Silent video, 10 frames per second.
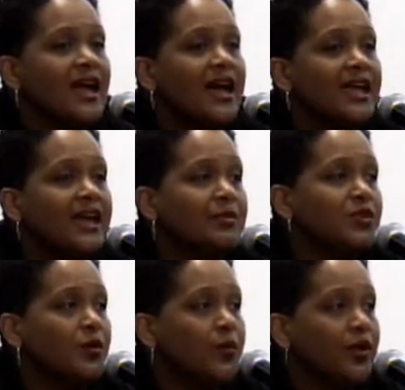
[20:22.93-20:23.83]
I am
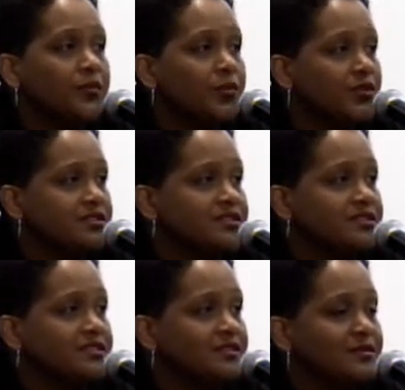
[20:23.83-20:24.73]
your point
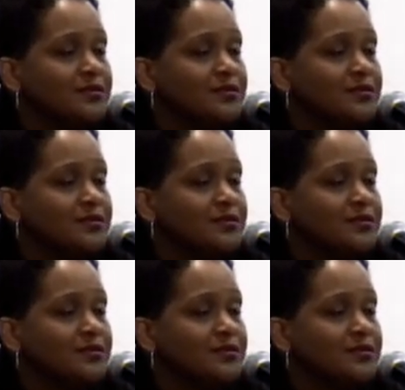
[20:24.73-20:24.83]
person.